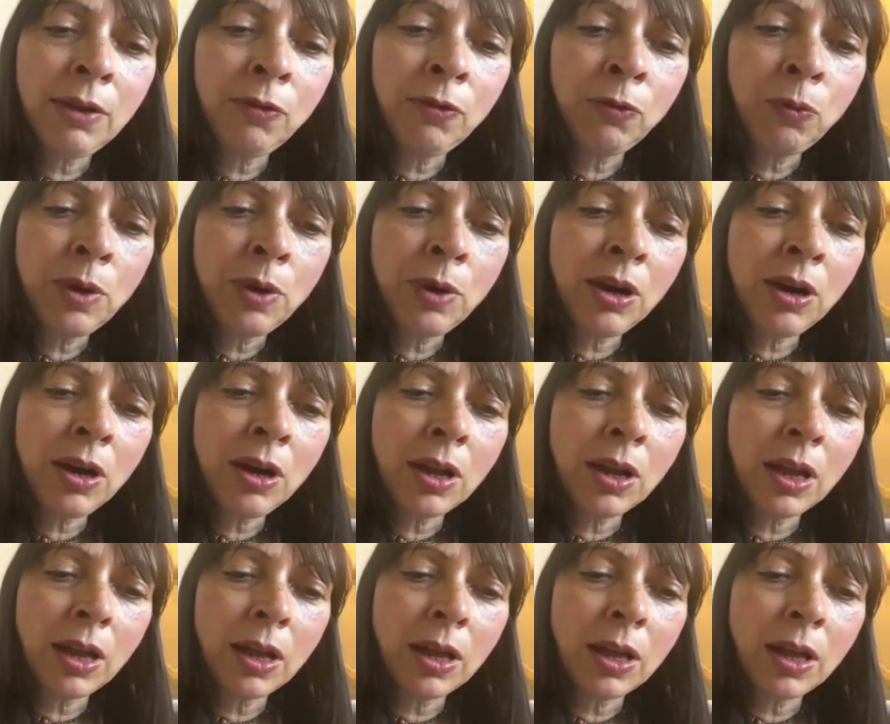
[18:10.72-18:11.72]
If
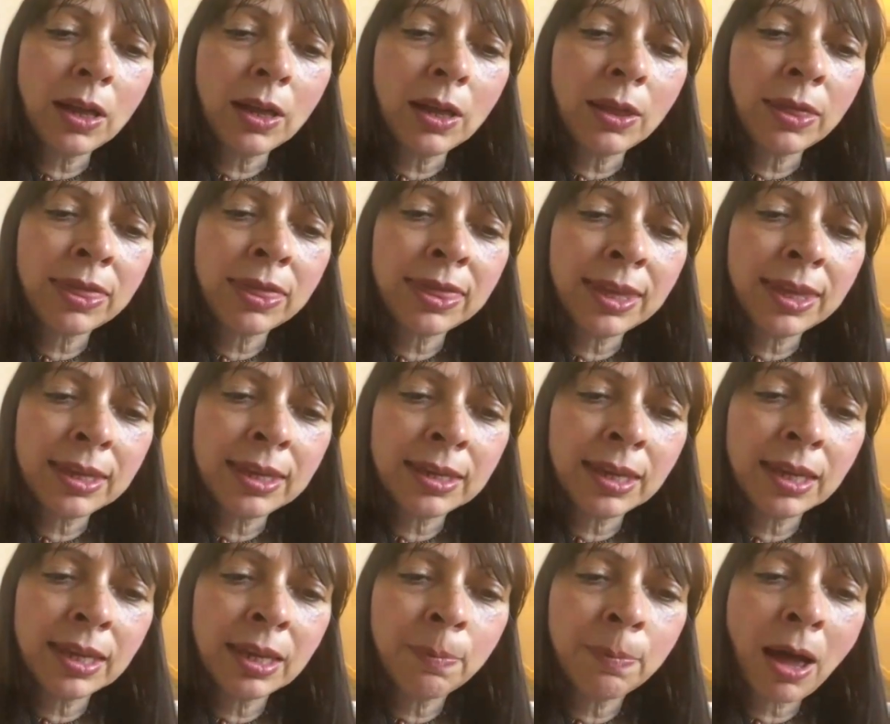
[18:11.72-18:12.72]
we're
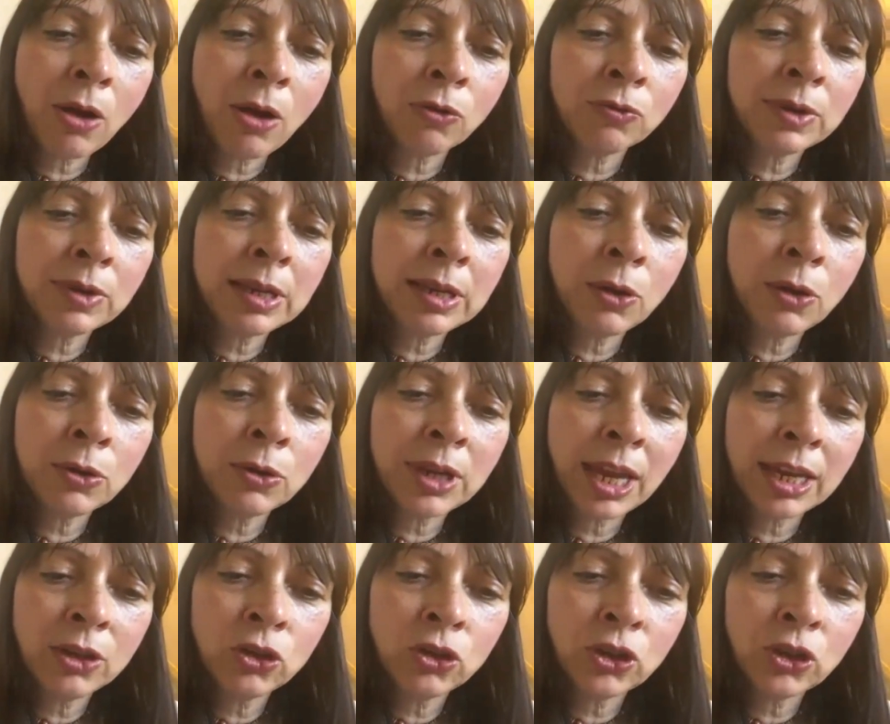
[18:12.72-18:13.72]
thinking about
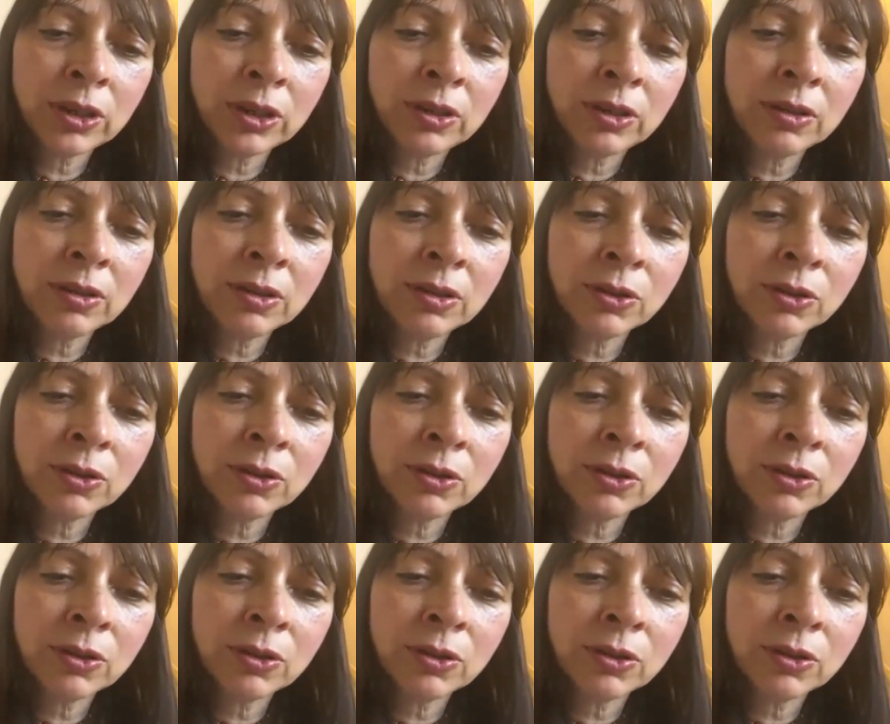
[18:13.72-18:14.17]
relocation,